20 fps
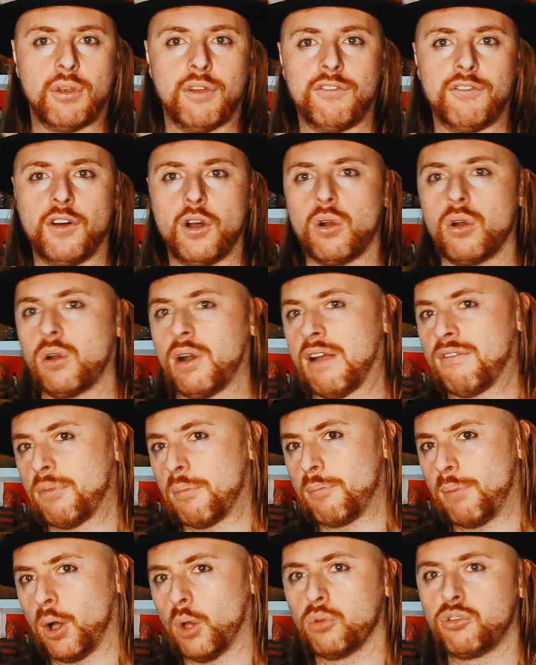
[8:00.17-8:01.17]
out in a photograph
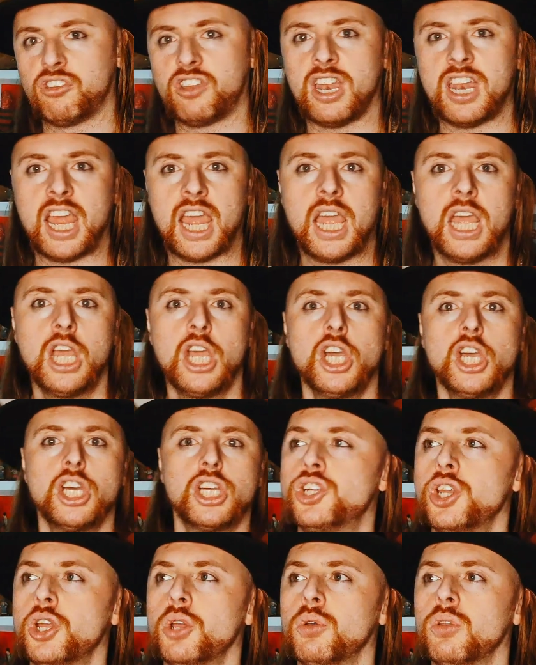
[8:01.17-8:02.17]
and posting it
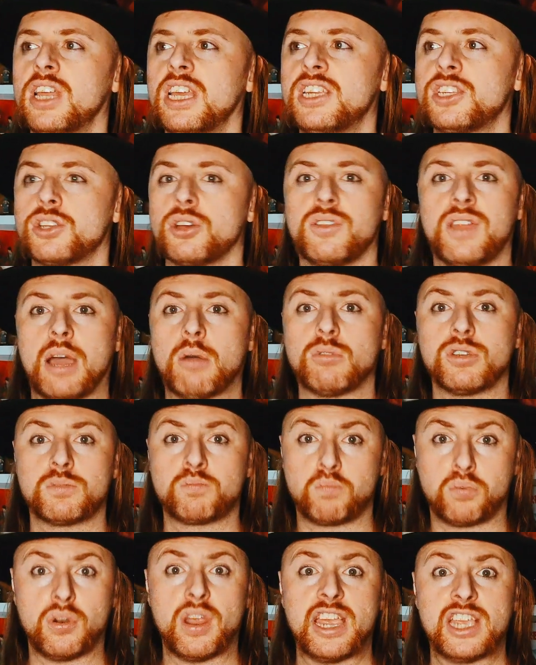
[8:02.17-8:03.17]
to Julie. So that
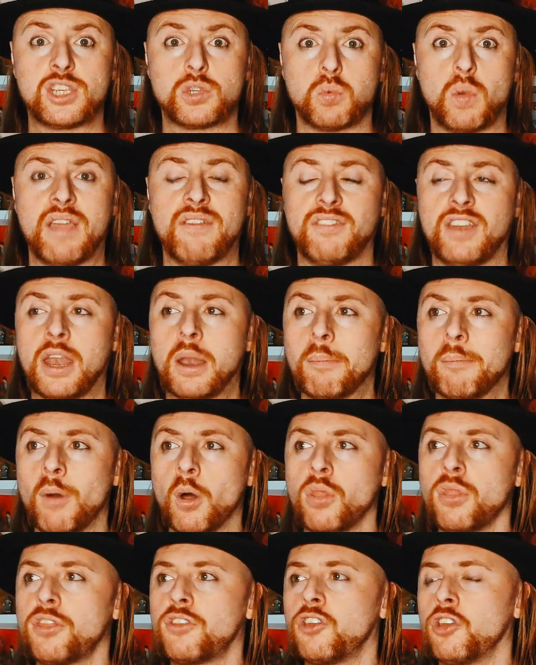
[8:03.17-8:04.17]
was pretty swift in a
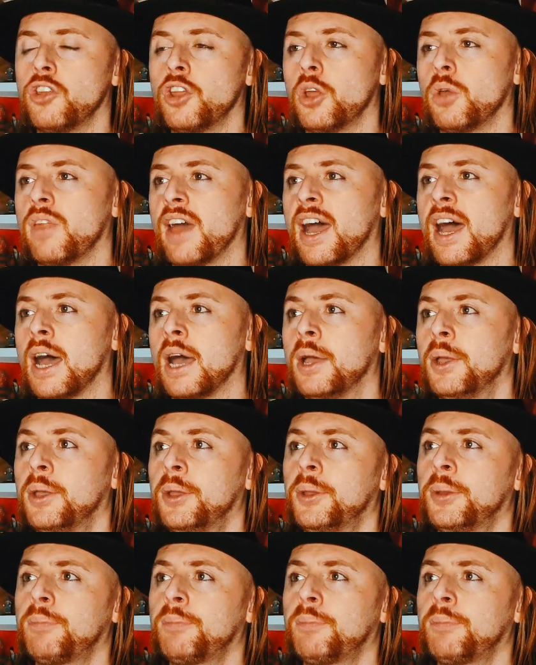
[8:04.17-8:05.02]
month to do that.